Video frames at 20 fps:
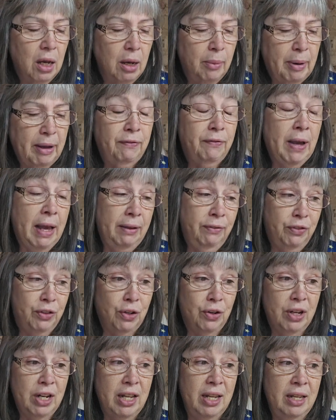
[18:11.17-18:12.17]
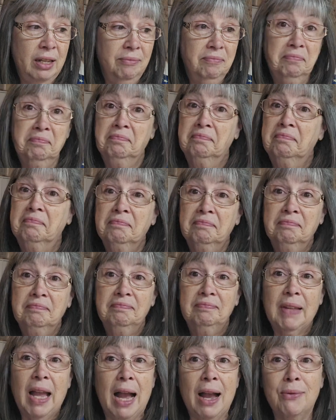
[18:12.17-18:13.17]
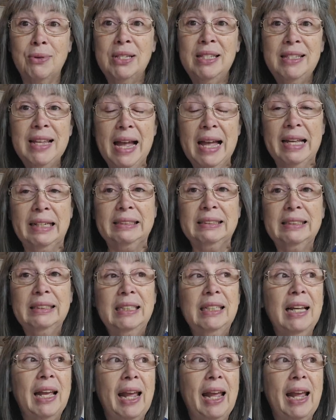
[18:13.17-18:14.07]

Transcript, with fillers: by 5.30, I was done.